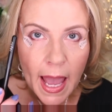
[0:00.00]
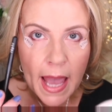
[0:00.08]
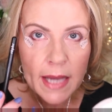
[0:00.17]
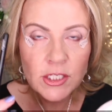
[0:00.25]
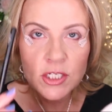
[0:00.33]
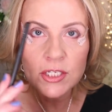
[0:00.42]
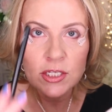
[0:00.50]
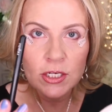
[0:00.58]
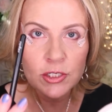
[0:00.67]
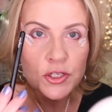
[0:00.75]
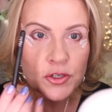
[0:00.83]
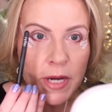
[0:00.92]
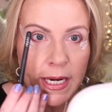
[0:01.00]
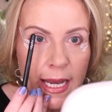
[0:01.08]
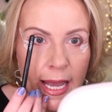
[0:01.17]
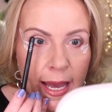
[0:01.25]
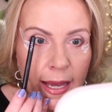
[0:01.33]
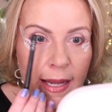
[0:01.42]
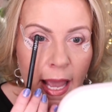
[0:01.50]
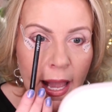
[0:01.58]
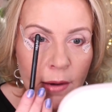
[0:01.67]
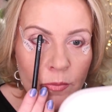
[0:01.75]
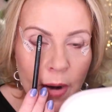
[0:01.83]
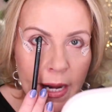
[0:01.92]
and just look straight ahead.
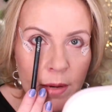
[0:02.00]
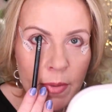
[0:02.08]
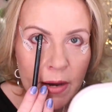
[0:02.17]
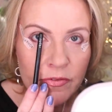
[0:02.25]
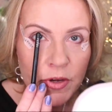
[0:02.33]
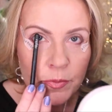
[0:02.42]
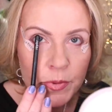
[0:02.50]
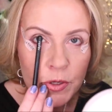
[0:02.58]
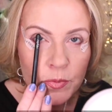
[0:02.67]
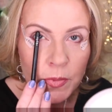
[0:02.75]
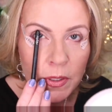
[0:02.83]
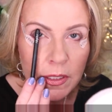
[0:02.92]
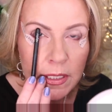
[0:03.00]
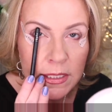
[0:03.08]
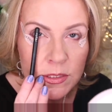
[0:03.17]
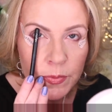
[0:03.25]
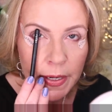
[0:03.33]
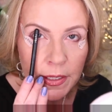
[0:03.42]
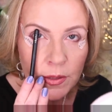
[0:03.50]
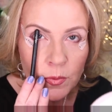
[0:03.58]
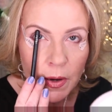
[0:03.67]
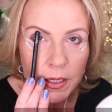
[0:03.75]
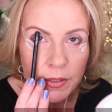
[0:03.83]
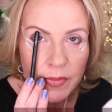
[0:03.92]
And right above your pupil is where you
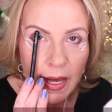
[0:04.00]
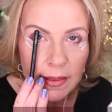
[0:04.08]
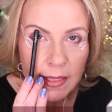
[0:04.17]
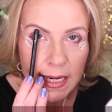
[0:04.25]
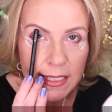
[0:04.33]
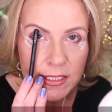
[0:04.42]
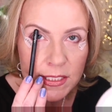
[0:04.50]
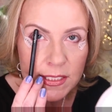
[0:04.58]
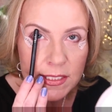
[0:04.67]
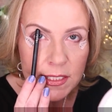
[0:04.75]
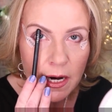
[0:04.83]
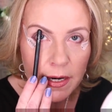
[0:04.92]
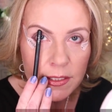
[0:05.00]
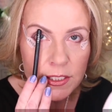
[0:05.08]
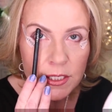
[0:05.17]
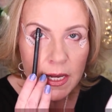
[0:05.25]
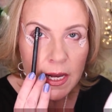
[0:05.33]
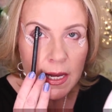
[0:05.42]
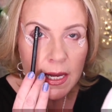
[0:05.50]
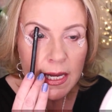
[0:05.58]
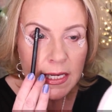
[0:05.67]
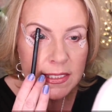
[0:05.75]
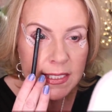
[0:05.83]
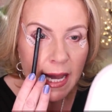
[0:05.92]
want that line to start
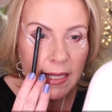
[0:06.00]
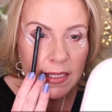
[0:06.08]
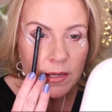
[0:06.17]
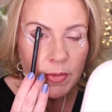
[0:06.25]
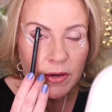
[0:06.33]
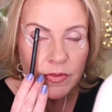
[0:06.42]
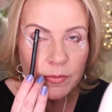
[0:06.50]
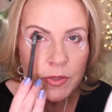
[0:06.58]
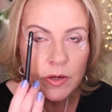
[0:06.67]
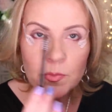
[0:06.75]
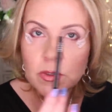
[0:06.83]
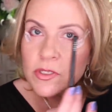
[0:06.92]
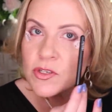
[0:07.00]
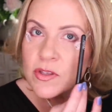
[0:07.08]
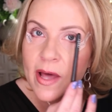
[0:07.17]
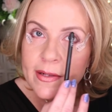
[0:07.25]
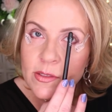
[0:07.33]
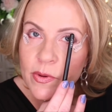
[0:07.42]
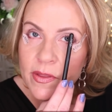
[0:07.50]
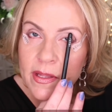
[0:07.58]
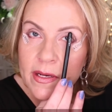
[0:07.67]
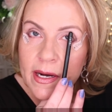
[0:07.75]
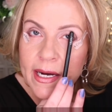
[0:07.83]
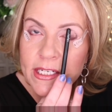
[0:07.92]
exactly above the pupil. So that's where
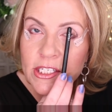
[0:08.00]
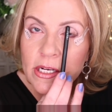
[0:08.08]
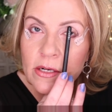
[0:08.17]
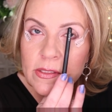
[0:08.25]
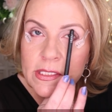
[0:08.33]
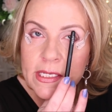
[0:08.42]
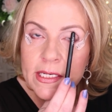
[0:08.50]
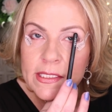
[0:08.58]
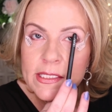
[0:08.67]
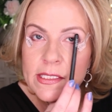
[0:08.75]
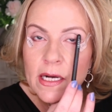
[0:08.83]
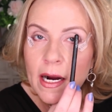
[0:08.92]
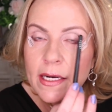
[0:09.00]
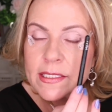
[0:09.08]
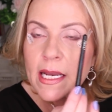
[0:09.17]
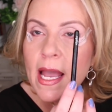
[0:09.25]
the eyeshadow is going to start.